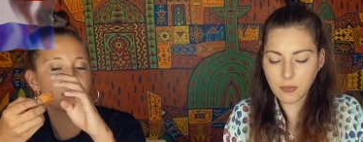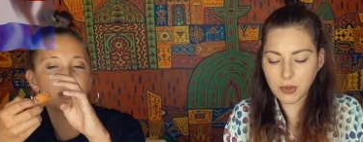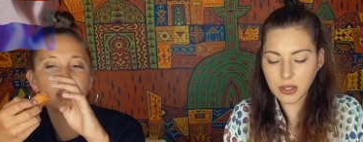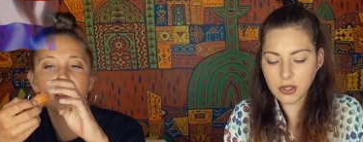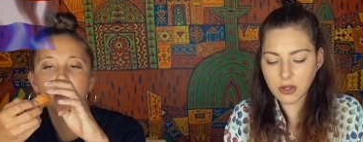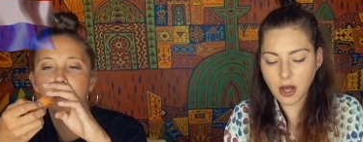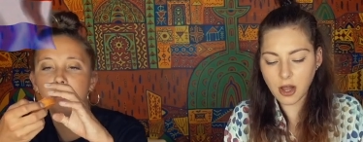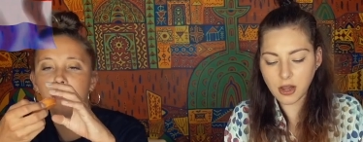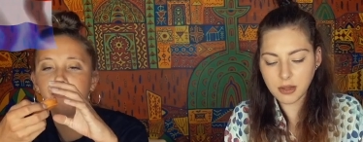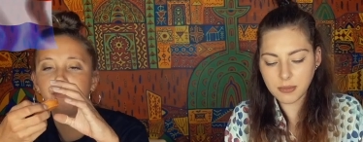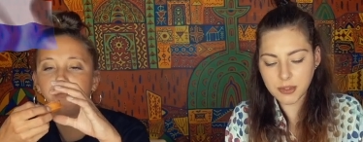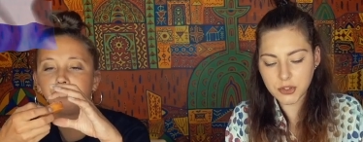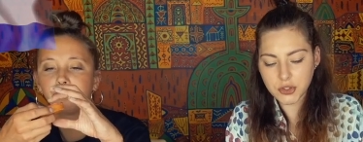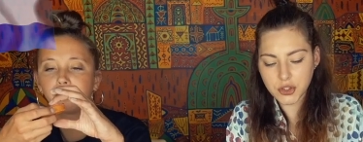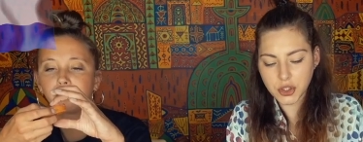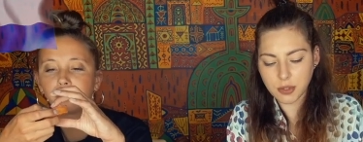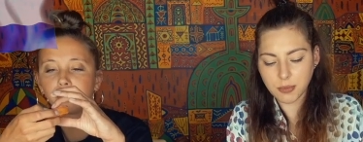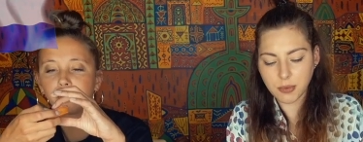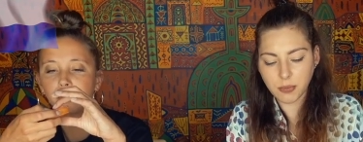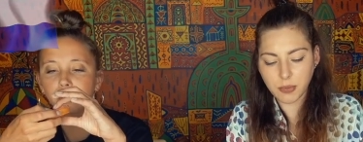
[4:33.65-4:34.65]
Speaker 1: Okay, we call them
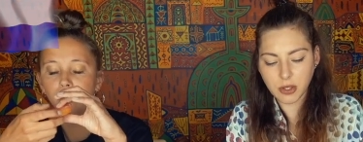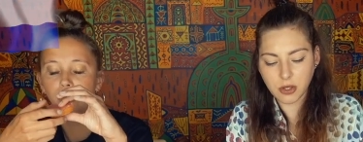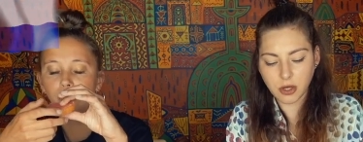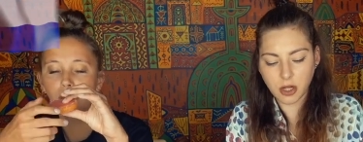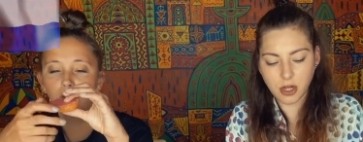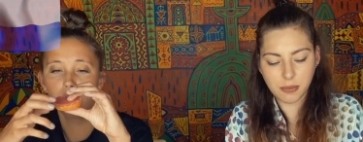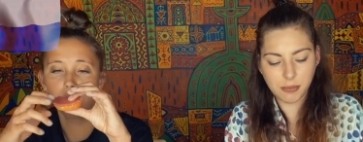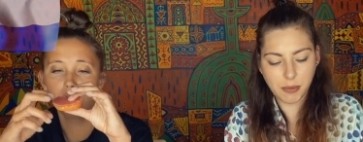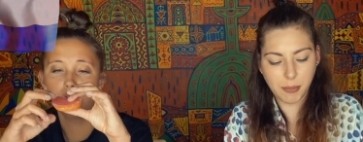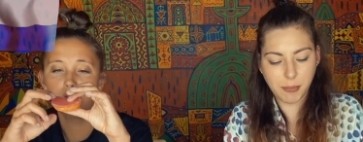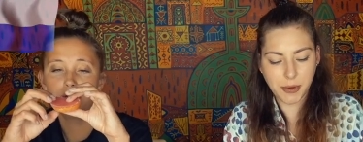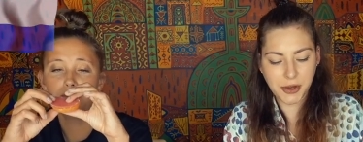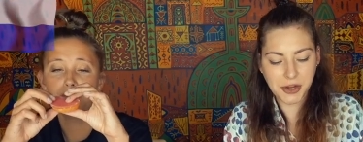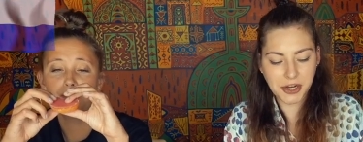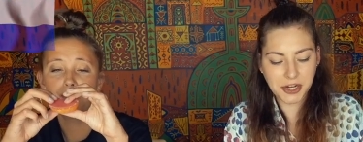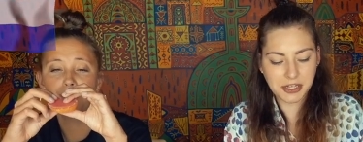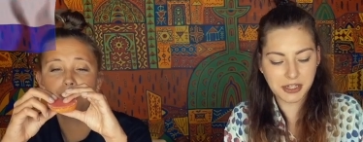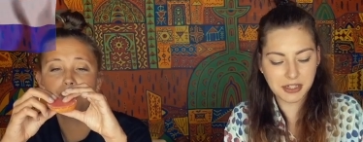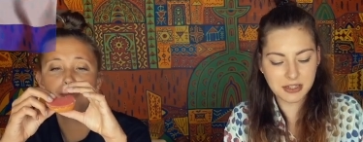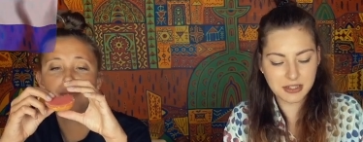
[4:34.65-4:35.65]
in German. We call them
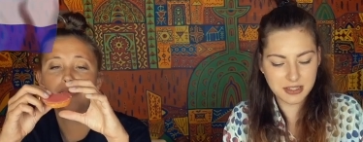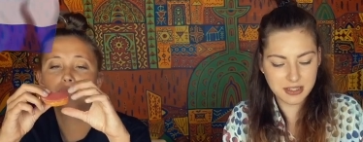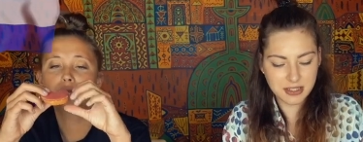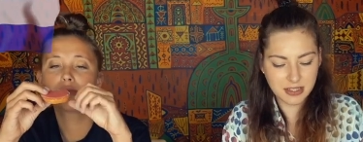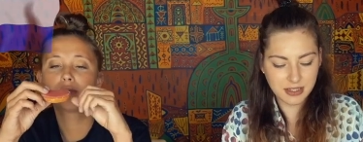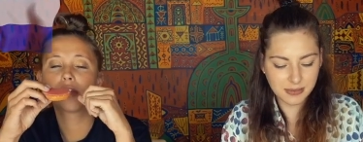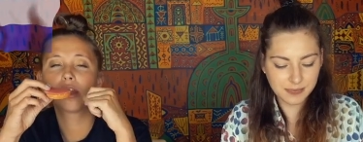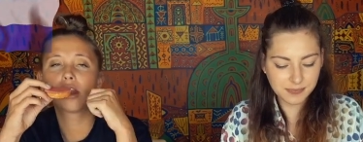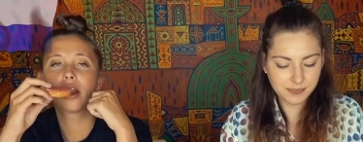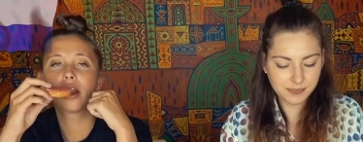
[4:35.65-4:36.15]
Americans.